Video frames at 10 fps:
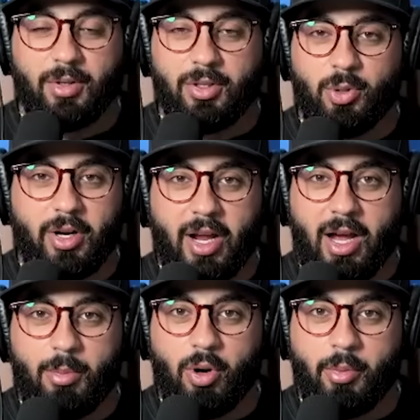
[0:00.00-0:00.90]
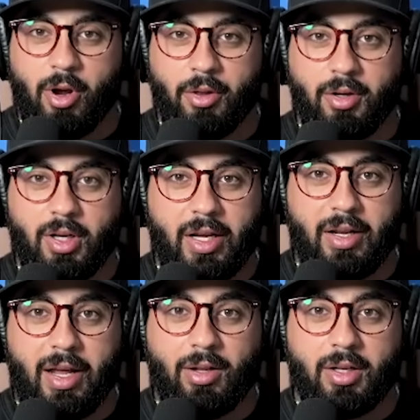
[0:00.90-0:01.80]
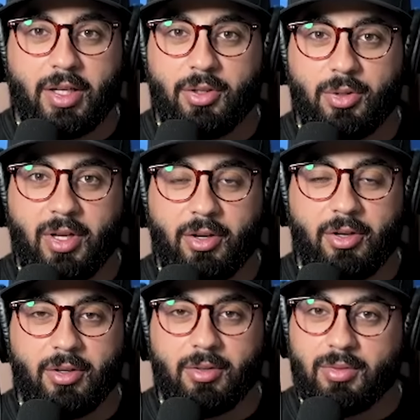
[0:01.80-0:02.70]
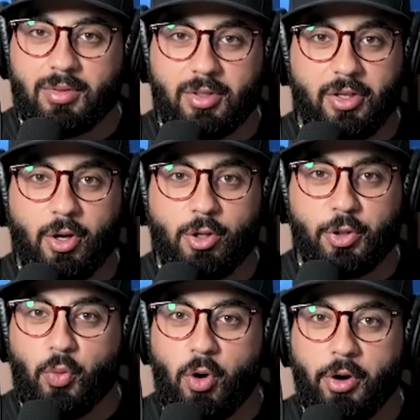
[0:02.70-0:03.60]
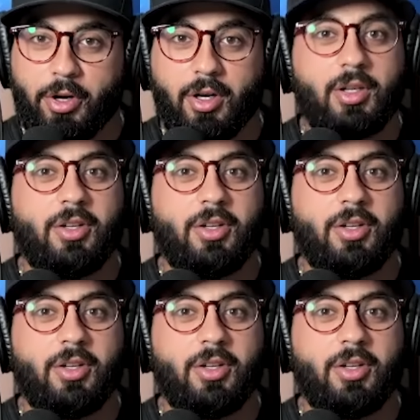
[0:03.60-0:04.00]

Well, you were a cowboy, brother, and now look at you. Now you're an ocean warrior.